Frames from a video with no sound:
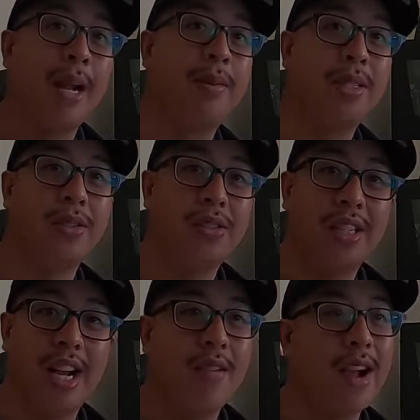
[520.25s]
type
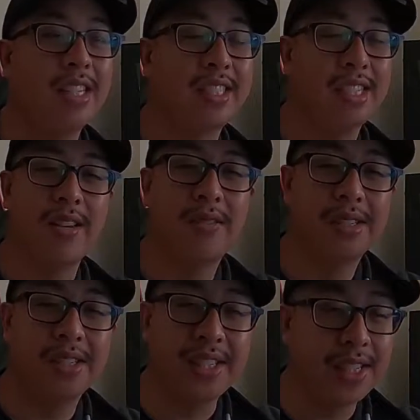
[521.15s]
2s. I've actually
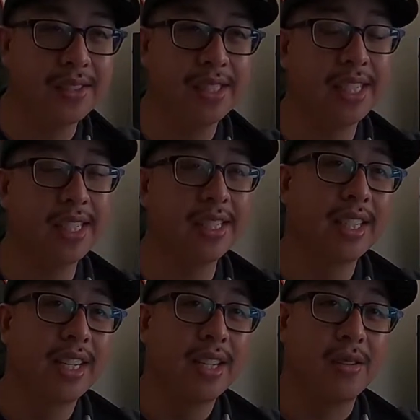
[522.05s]
never used these
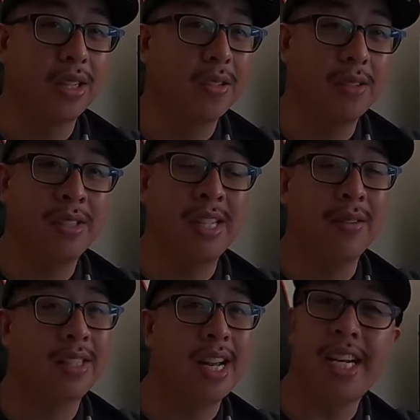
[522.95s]
coilovers,
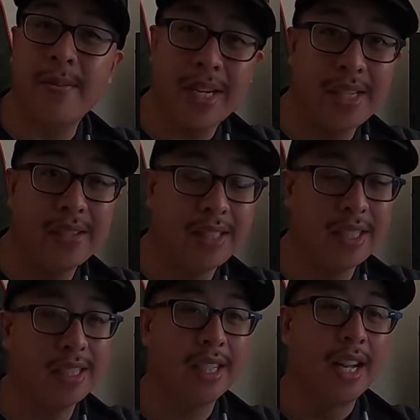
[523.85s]
never seen anybody use
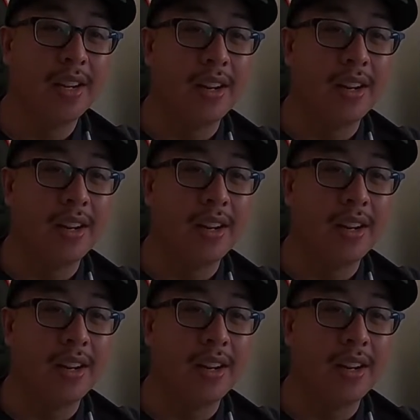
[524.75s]
these.